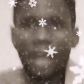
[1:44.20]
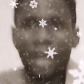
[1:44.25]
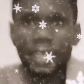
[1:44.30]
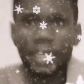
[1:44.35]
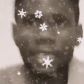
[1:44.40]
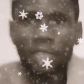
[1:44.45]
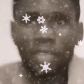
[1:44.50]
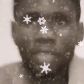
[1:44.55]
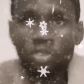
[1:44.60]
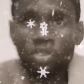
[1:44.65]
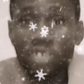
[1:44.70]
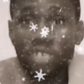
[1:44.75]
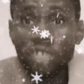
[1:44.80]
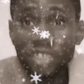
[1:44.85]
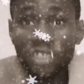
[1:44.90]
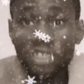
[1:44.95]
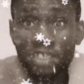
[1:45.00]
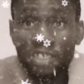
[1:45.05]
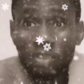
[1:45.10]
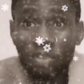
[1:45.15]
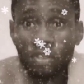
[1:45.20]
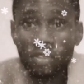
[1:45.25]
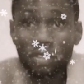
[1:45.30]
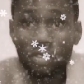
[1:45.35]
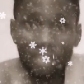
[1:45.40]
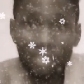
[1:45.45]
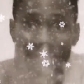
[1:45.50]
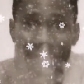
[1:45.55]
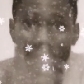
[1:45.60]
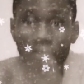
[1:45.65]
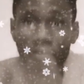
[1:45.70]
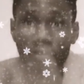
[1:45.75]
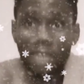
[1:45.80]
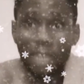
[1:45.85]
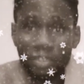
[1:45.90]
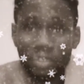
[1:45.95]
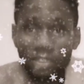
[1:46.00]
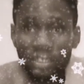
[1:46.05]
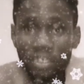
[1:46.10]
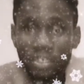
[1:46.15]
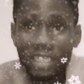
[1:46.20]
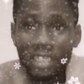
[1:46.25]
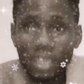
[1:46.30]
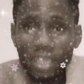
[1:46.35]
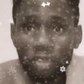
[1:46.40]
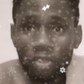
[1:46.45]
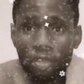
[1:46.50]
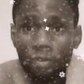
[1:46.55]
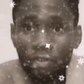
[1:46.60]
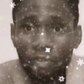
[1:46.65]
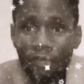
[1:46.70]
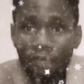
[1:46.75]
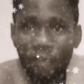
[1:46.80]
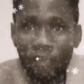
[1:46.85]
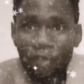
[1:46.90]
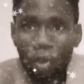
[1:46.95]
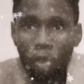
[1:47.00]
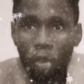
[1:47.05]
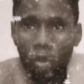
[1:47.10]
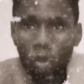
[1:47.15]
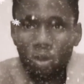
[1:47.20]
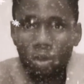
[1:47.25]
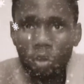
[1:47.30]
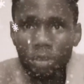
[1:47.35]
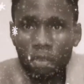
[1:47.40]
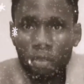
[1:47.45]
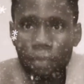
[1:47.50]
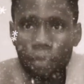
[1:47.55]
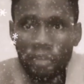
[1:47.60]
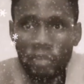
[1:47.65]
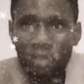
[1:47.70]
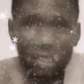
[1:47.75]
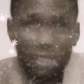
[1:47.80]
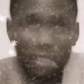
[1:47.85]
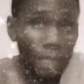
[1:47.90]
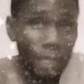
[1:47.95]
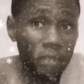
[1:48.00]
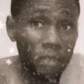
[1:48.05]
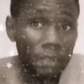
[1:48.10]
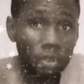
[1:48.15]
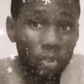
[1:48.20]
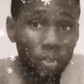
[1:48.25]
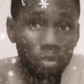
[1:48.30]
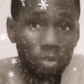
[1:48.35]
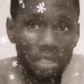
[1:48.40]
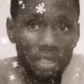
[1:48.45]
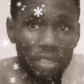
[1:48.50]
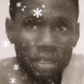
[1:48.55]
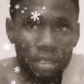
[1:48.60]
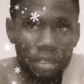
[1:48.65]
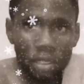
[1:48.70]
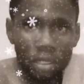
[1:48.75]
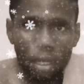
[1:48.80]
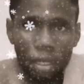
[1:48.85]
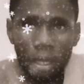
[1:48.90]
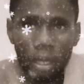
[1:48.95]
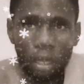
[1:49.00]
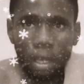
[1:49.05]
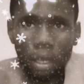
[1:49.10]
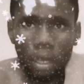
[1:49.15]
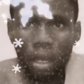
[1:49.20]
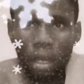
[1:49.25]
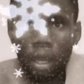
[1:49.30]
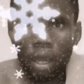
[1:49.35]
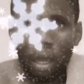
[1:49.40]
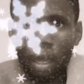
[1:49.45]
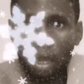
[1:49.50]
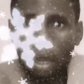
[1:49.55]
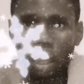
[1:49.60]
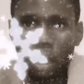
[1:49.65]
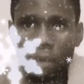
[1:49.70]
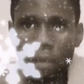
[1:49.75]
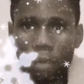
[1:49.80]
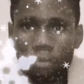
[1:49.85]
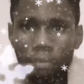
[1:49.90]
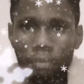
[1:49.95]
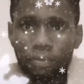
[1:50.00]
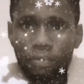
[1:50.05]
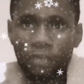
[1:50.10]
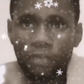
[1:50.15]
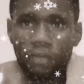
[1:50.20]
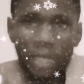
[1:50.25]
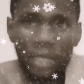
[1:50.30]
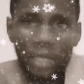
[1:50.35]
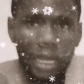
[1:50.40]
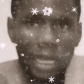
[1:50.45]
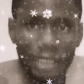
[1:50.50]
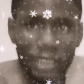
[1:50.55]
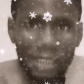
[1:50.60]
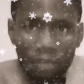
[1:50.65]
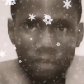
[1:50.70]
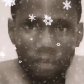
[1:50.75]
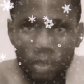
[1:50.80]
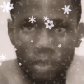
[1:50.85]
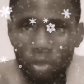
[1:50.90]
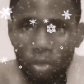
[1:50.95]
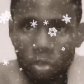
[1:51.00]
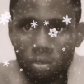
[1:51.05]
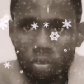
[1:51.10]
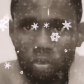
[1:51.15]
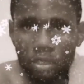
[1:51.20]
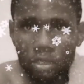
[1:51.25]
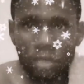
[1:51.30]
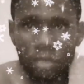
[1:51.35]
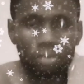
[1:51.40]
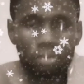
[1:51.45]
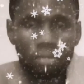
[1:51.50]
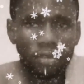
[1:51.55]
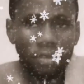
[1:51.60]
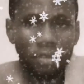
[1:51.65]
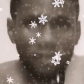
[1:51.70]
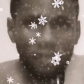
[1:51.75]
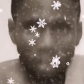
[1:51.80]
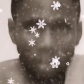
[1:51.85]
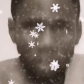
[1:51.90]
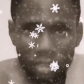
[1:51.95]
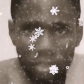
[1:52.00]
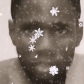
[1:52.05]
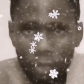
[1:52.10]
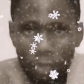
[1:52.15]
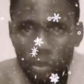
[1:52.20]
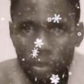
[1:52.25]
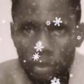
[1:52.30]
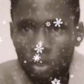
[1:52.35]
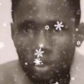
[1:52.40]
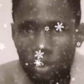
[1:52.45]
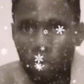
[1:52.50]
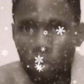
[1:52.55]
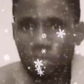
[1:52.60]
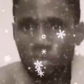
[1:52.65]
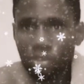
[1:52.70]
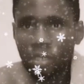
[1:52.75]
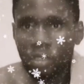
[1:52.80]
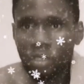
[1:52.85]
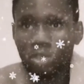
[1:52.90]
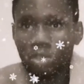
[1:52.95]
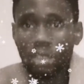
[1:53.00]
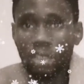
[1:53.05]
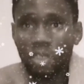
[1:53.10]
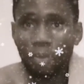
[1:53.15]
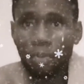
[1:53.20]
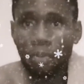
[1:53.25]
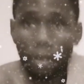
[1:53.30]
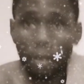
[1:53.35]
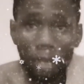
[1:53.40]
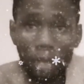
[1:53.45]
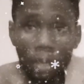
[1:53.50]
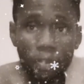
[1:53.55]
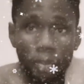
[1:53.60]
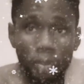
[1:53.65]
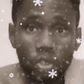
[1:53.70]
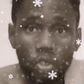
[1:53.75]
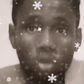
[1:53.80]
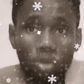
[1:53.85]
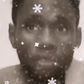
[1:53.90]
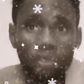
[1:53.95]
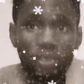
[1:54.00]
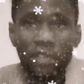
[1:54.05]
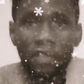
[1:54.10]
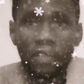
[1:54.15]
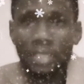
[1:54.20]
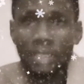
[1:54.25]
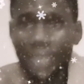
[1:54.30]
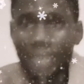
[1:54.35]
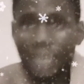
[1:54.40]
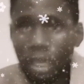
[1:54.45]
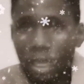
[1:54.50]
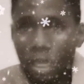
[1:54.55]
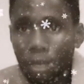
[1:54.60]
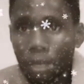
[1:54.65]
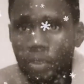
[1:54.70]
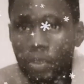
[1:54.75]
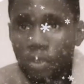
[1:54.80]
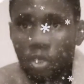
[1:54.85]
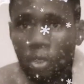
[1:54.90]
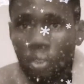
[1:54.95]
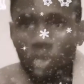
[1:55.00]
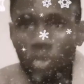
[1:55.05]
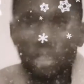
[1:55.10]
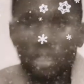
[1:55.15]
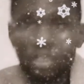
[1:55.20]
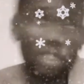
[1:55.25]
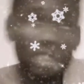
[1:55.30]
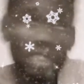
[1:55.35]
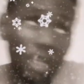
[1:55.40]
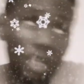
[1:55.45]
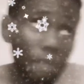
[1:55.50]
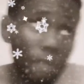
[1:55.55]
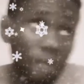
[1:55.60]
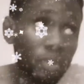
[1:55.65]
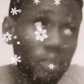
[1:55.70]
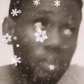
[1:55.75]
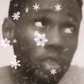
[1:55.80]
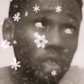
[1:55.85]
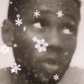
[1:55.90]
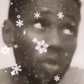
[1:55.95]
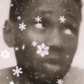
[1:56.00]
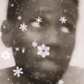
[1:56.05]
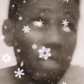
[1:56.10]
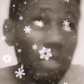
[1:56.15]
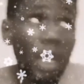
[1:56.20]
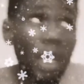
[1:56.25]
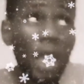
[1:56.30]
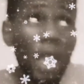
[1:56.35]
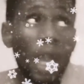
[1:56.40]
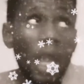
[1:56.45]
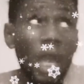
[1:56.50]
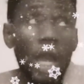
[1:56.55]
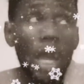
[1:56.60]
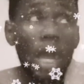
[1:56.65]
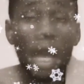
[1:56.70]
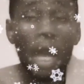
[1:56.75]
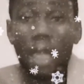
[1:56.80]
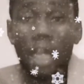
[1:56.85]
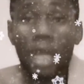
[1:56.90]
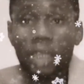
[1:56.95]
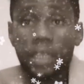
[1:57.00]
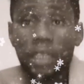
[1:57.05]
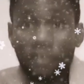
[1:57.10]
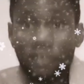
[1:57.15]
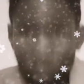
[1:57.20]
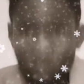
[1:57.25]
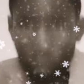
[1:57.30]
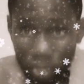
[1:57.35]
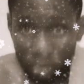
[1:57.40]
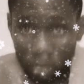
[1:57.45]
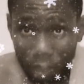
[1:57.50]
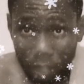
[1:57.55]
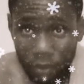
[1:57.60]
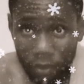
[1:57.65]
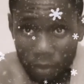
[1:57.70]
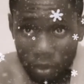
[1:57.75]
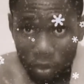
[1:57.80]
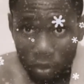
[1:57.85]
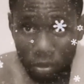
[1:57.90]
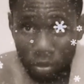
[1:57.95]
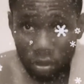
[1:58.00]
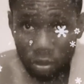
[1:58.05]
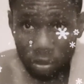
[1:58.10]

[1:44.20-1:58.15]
get to today's discuss, I would like to say thank you for the previous episodes, for the last episodes, the first episode, which is the premiere episode, for the second episode, the third episode, and the fourth episode.